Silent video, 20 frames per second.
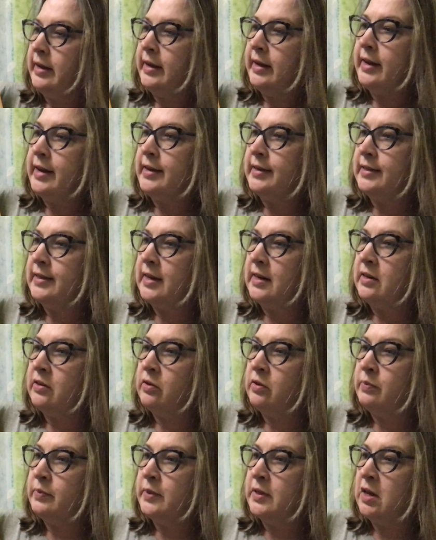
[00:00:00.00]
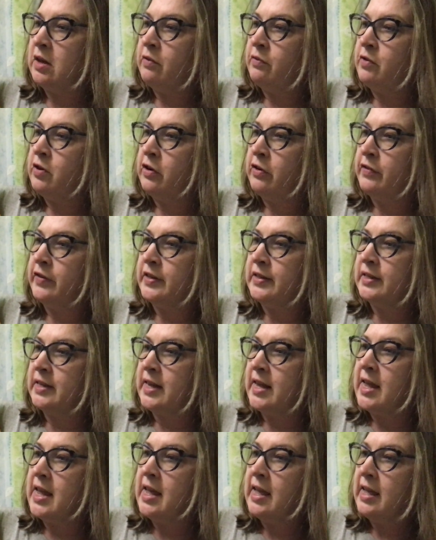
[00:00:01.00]
he said to himself
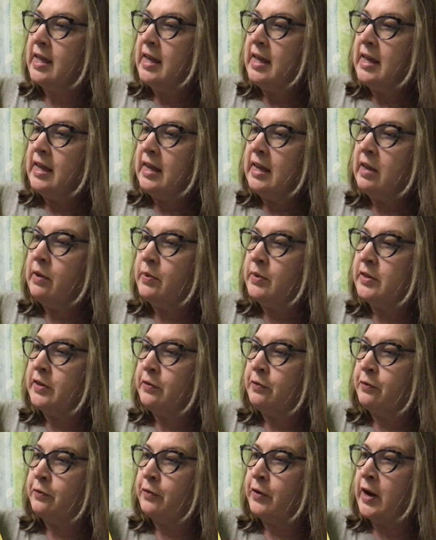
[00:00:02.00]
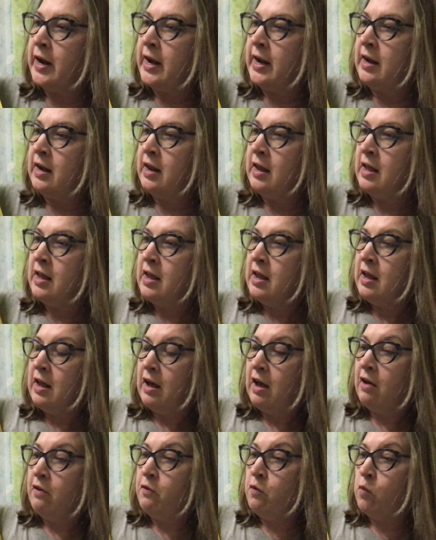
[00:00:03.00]
nervously. He was afraid
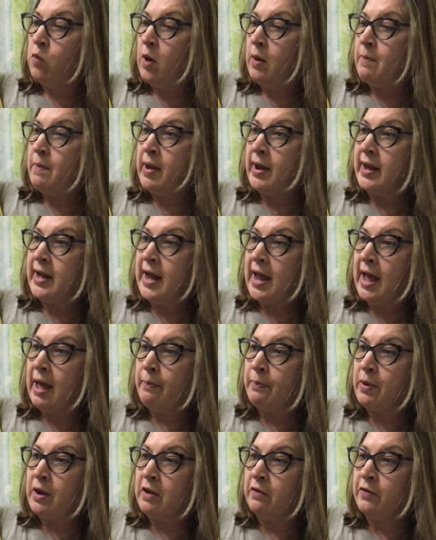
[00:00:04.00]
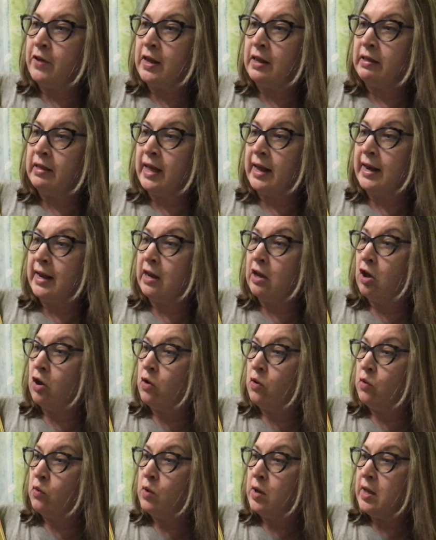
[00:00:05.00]
of what might happen if he let it
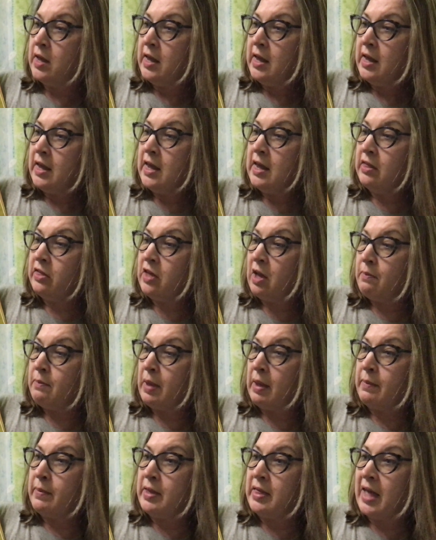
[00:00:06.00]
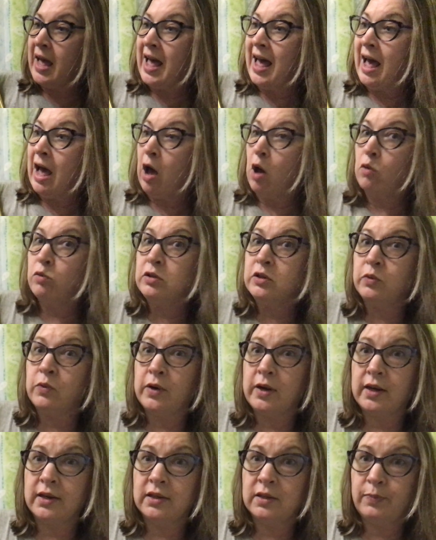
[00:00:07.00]
go. He thought maybe the house
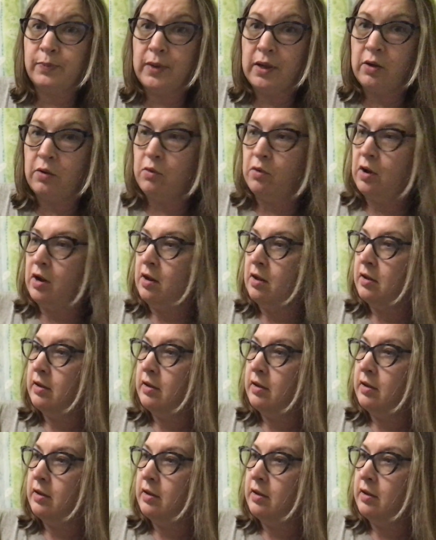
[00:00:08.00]
would explode.